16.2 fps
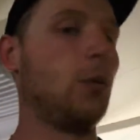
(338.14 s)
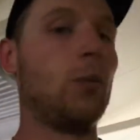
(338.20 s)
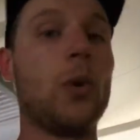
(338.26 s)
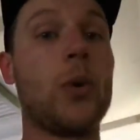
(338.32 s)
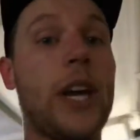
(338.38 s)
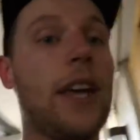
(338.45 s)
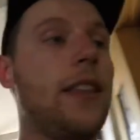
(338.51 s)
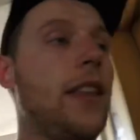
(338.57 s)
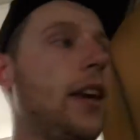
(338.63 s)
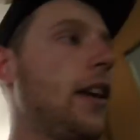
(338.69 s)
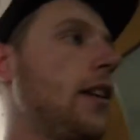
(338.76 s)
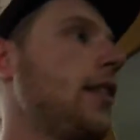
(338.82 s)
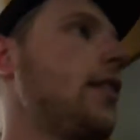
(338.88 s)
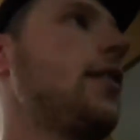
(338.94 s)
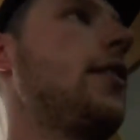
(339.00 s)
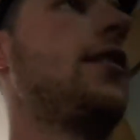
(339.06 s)
We'll get there.
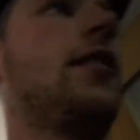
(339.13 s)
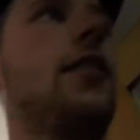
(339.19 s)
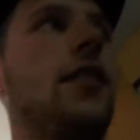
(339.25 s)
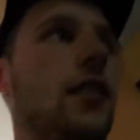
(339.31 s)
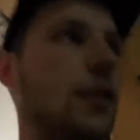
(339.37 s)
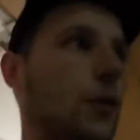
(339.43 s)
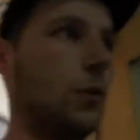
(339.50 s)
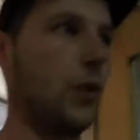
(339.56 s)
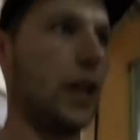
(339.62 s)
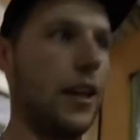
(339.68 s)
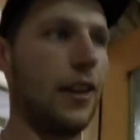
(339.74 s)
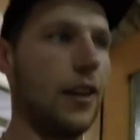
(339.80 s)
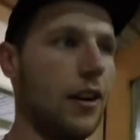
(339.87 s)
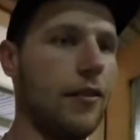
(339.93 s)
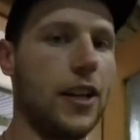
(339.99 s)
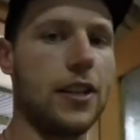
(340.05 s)
We'll get
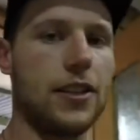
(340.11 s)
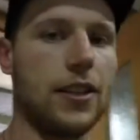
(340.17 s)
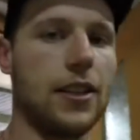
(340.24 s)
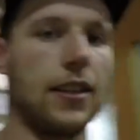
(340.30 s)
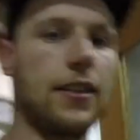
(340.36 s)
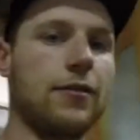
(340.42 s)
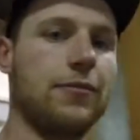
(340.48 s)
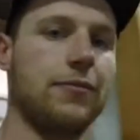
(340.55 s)
there eventually.